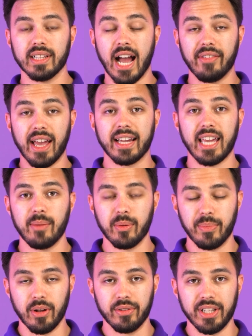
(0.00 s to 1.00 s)
allow that
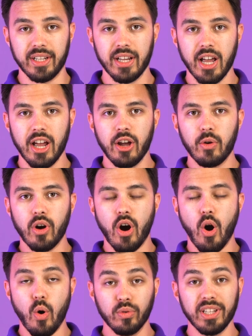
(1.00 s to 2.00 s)
capability
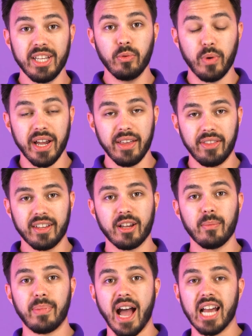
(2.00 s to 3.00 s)
only with
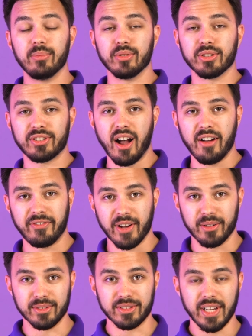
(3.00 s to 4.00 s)
compatible
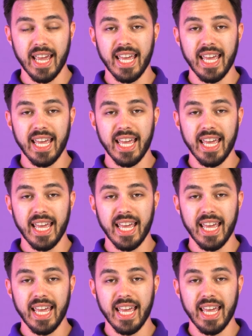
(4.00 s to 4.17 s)
softphones.